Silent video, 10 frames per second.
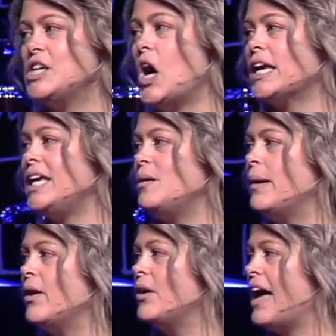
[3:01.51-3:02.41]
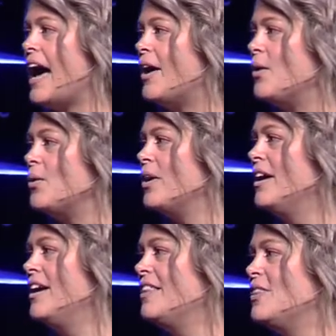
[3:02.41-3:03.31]
talking about how
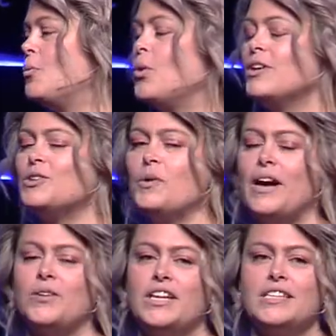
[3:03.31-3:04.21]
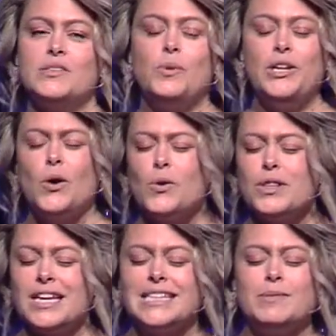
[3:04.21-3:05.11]
the world around us, and we know
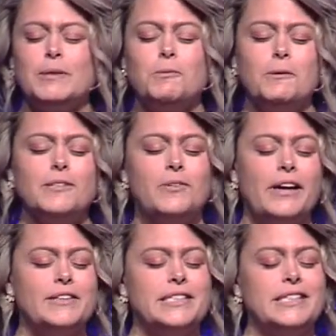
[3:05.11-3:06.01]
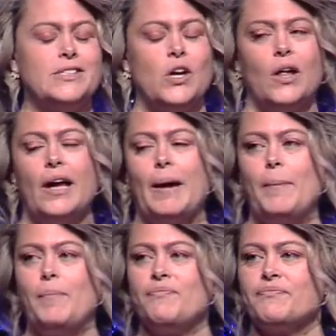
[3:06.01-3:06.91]
this, but the world around us is
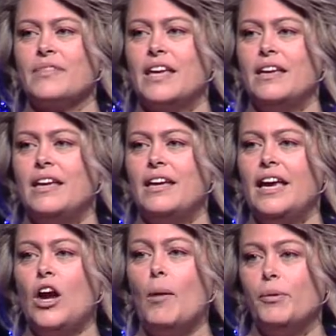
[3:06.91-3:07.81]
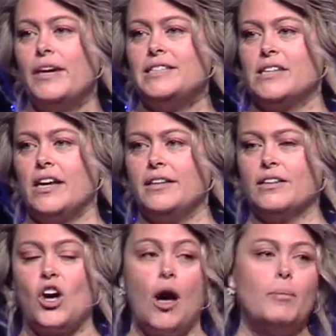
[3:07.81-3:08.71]
all, it operates on
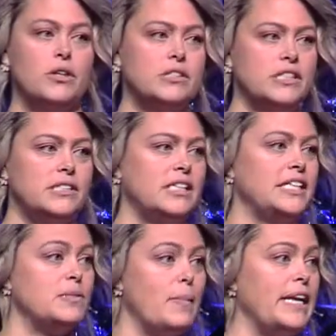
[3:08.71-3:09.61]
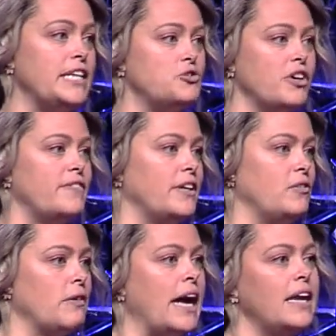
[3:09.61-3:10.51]
commerce. It's
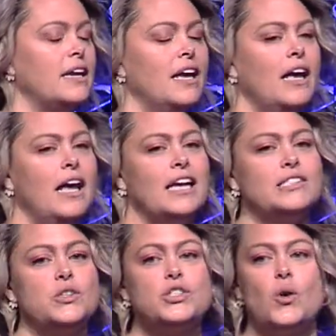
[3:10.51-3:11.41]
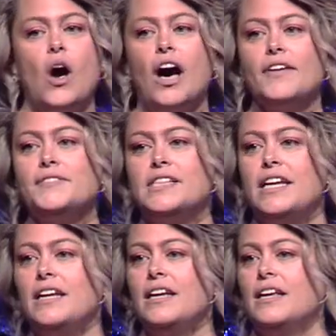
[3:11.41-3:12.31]
money-driven, right? And so
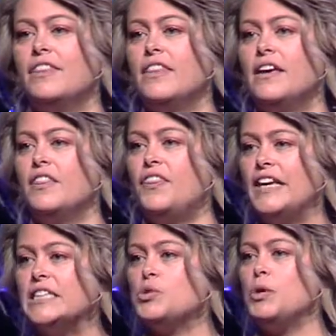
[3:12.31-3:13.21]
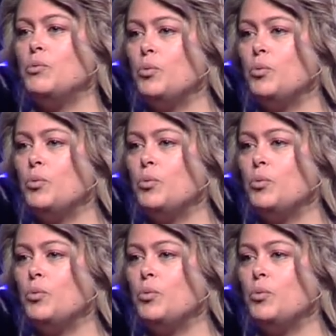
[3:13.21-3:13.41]
often, the things we